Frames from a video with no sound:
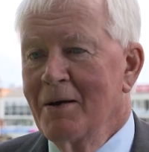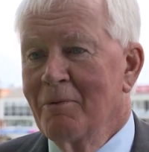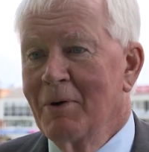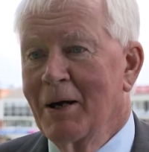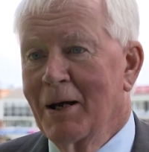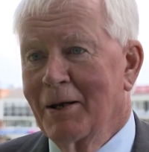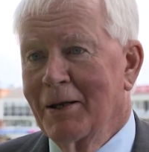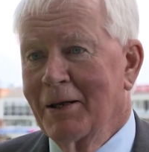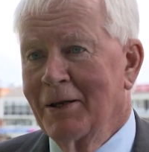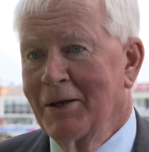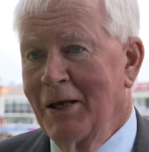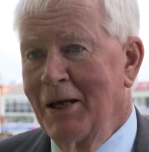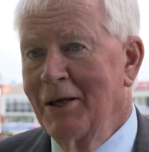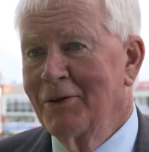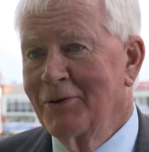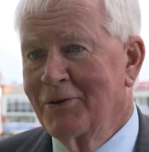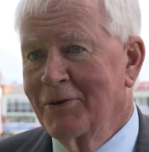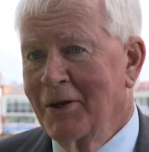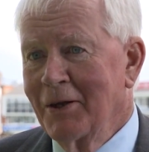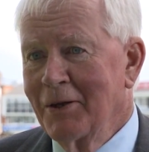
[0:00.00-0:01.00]
Well, it
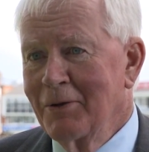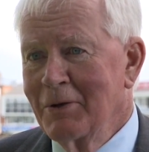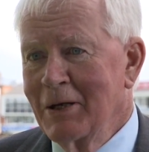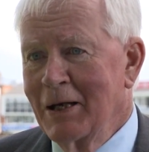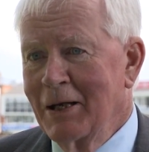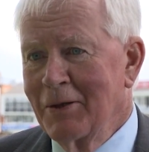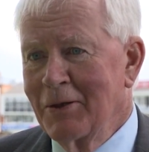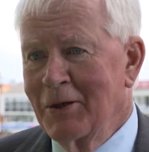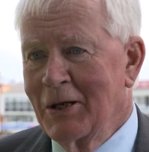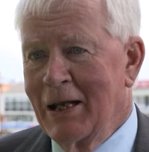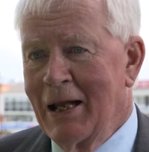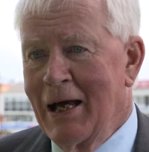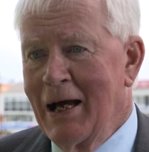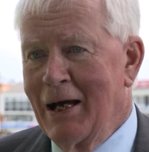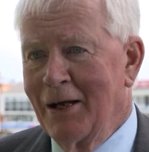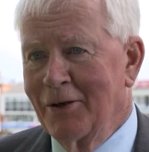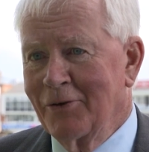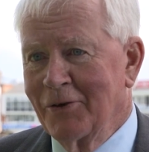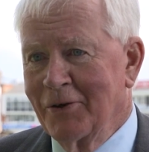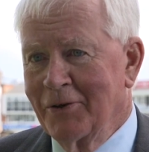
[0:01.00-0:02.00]
is the
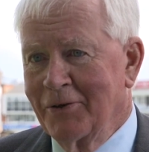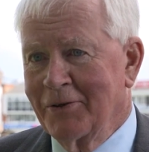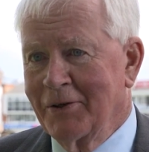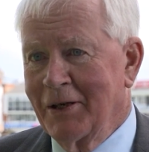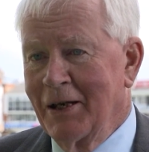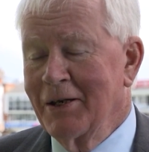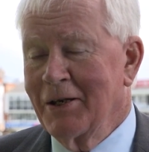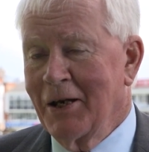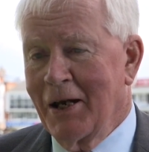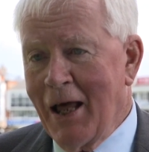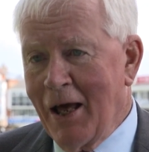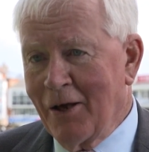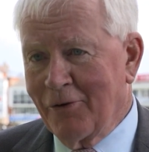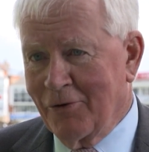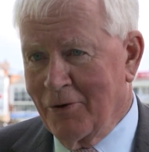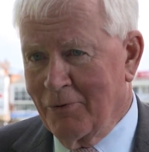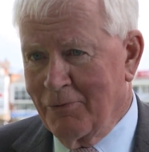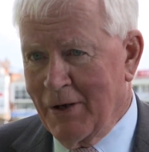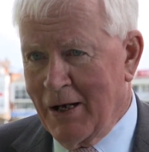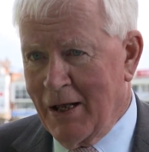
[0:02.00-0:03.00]
largest
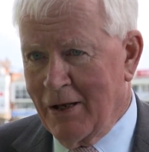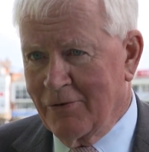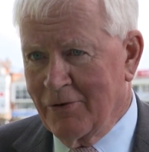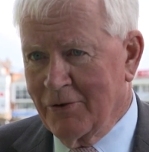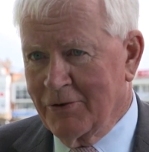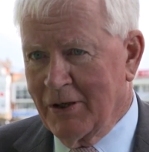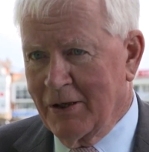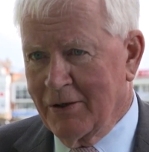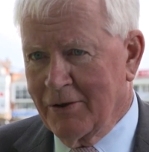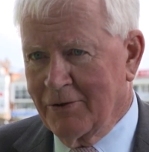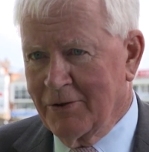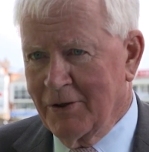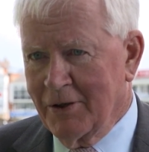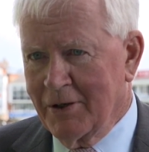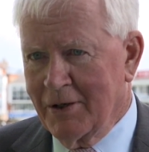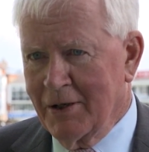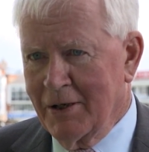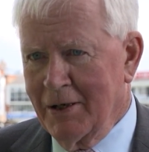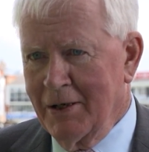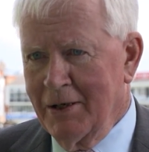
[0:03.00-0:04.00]
international financial center,
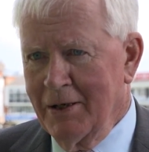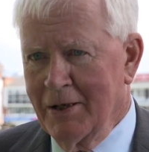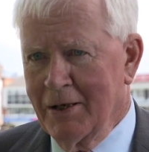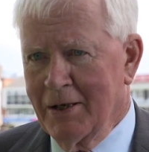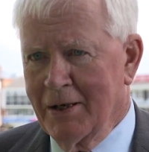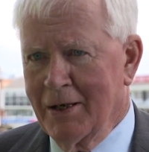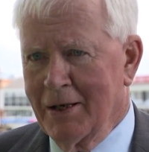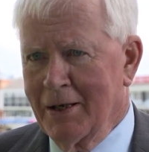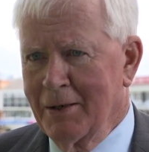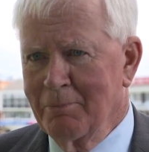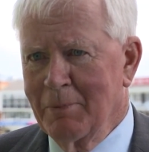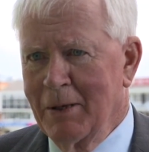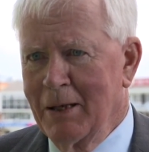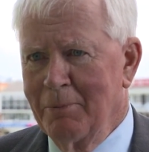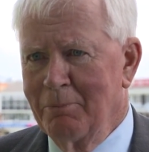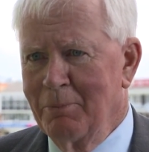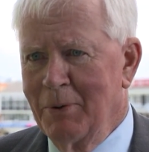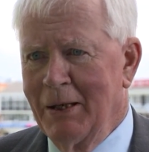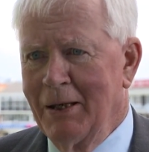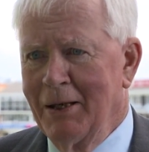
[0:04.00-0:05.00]
certainly. It may
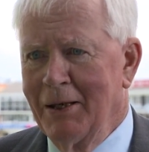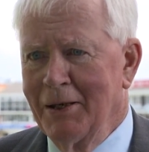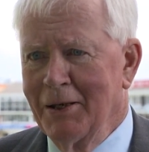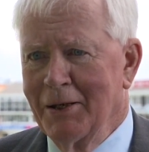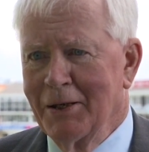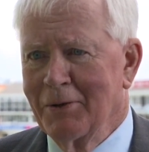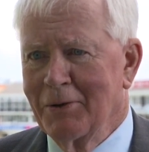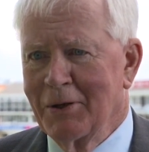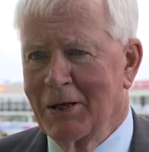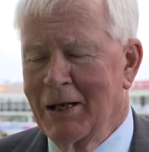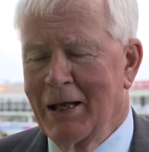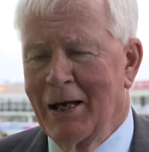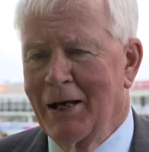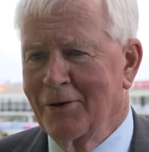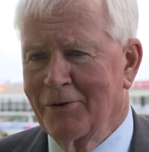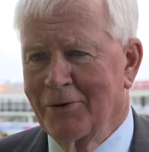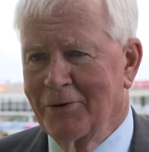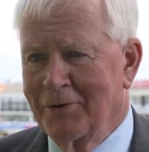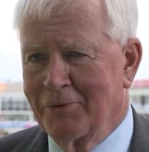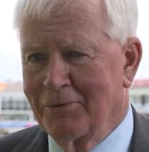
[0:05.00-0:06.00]
be the
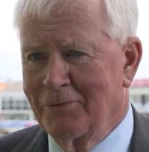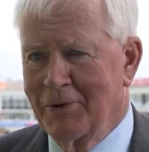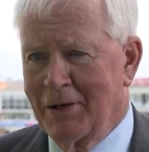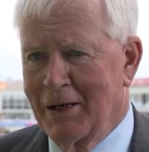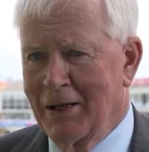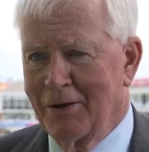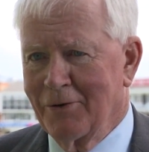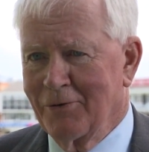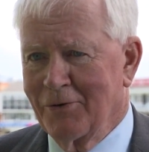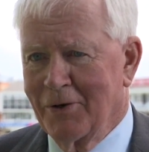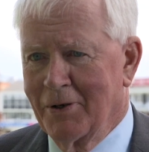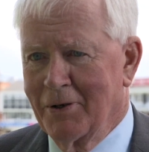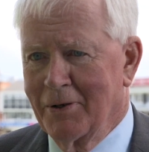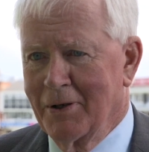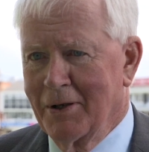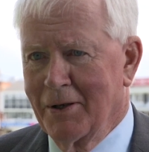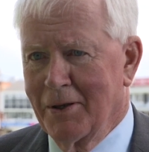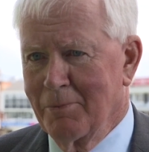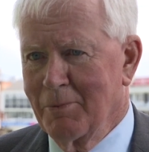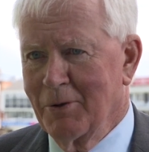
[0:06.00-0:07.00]
largest financial
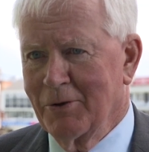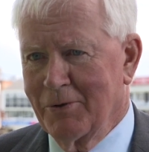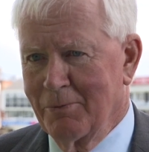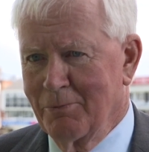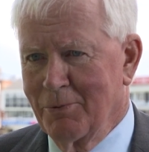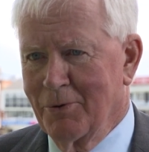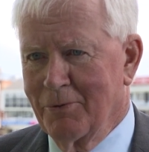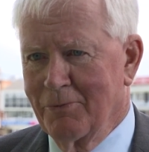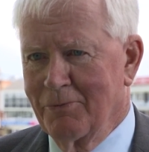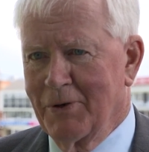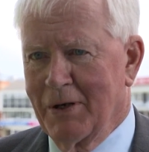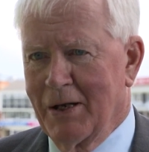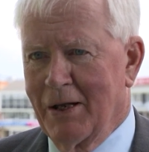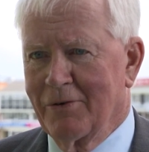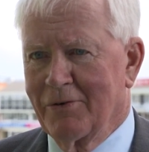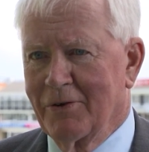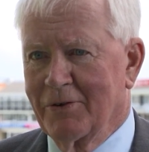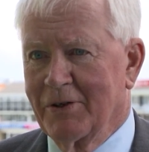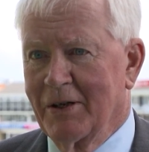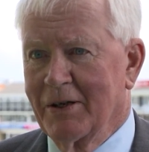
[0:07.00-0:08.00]
and the most important
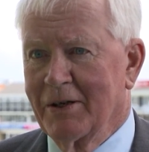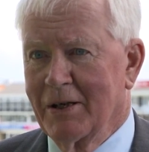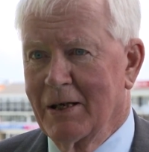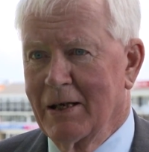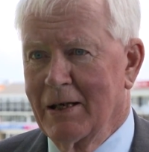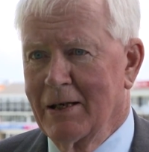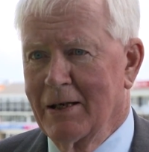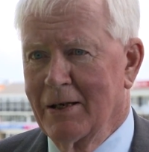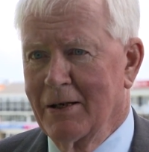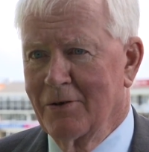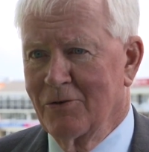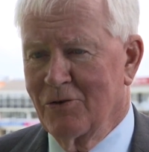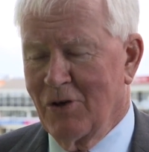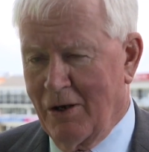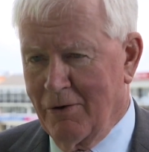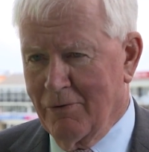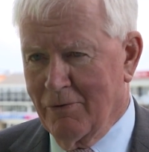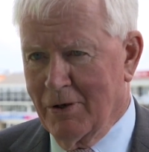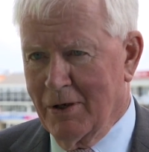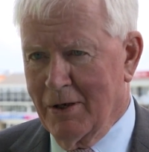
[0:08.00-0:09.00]
financial center in
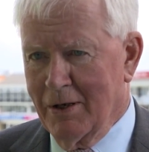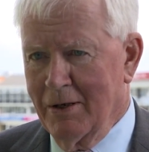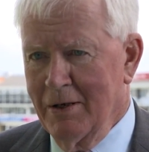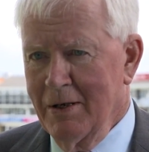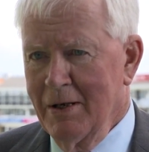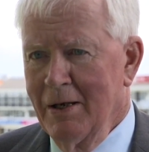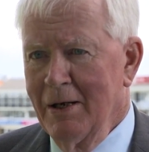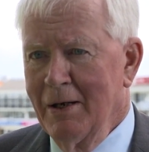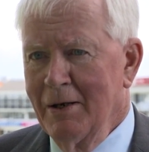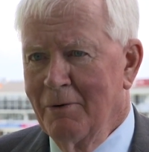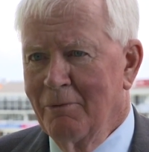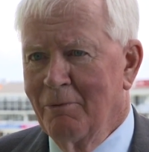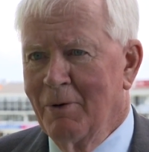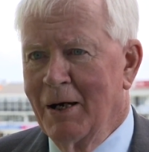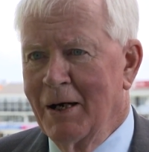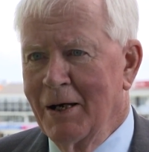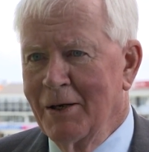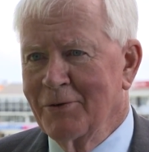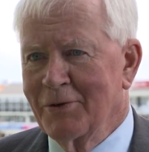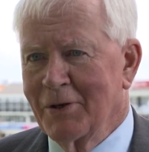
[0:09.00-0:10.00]
general.
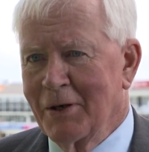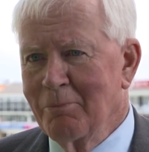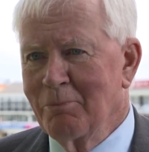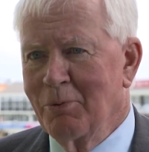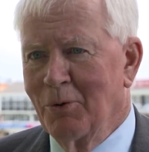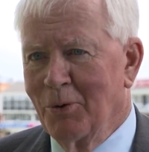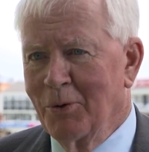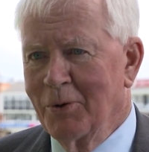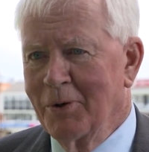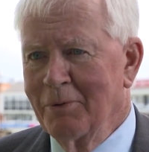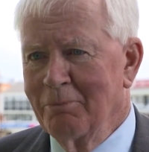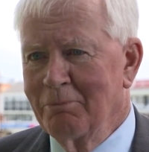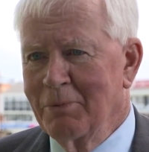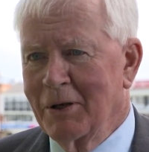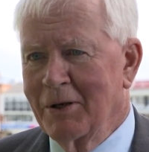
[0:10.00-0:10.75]
Why is it important?